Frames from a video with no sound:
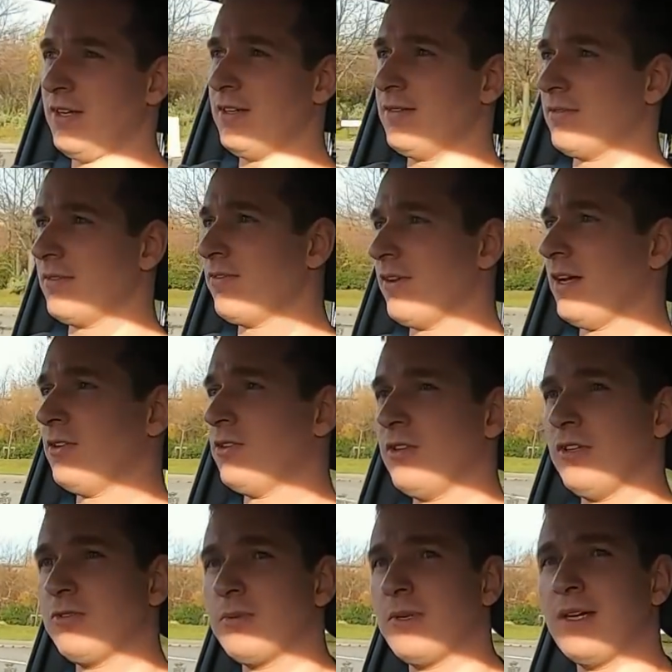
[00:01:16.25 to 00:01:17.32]
in fact I'll go
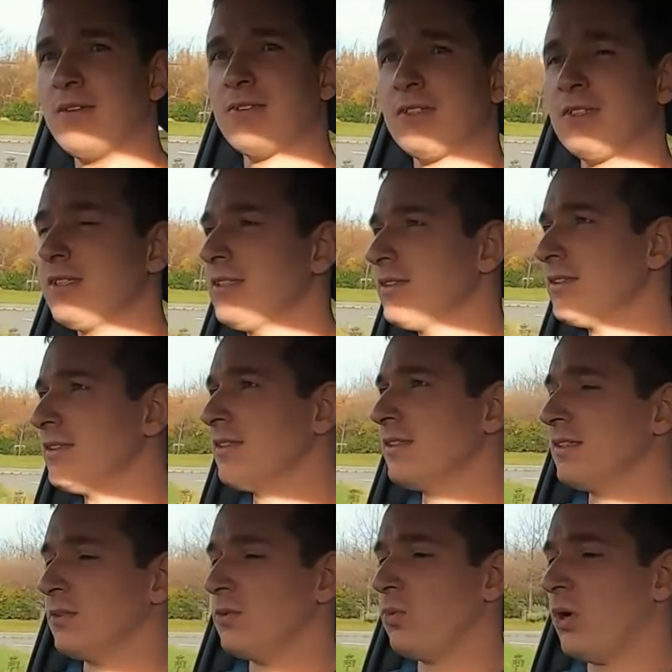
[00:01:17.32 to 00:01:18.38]
this way for a little,
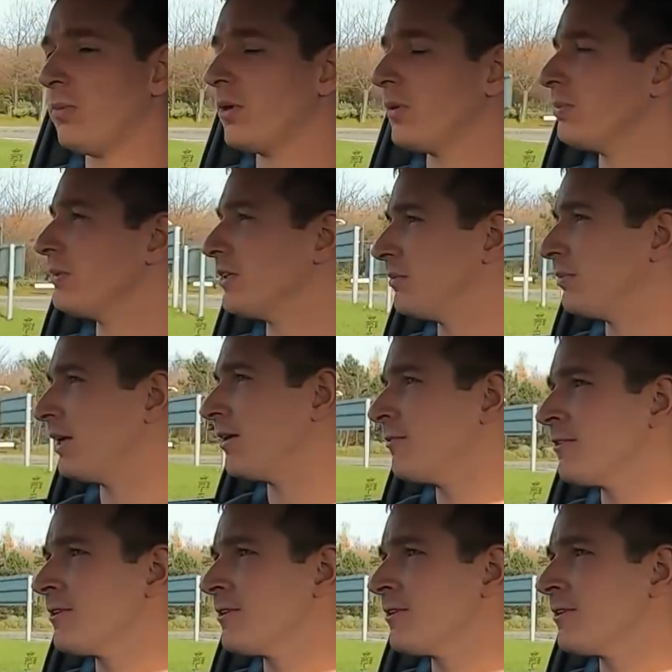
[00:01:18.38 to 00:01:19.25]
warm it up a little bit.